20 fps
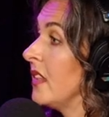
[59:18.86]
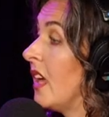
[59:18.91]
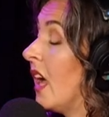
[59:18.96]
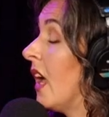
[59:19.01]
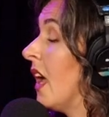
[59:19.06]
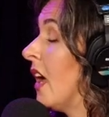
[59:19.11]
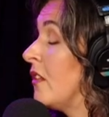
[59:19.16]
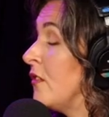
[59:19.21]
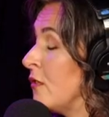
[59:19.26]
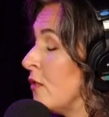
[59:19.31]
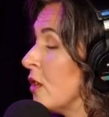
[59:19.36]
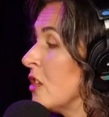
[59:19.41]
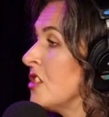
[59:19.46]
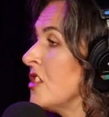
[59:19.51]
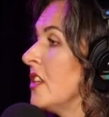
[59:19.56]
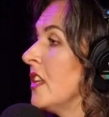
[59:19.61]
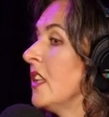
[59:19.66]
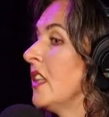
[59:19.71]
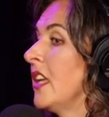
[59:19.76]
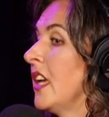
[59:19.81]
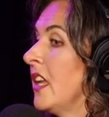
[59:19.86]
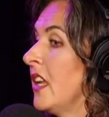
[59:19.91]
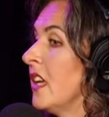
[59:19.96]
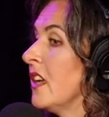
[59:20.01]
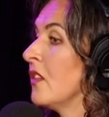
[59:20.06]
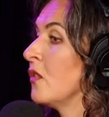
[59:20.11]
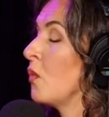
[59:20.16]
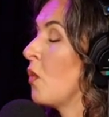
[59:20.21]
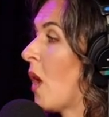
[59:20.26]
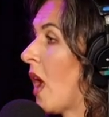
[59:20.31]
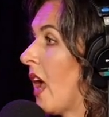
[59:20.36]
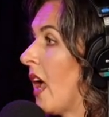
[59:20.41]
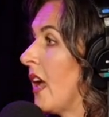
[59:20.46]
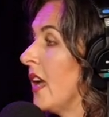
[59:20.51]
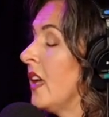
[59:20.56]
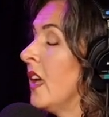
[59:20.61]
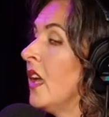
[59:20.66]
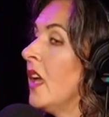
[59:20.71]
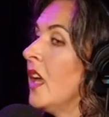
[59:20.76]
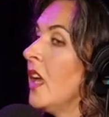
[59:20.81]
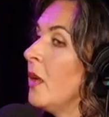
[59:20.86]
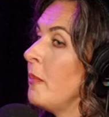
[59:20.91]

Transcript: yeah. Unfortunately, it is. Why?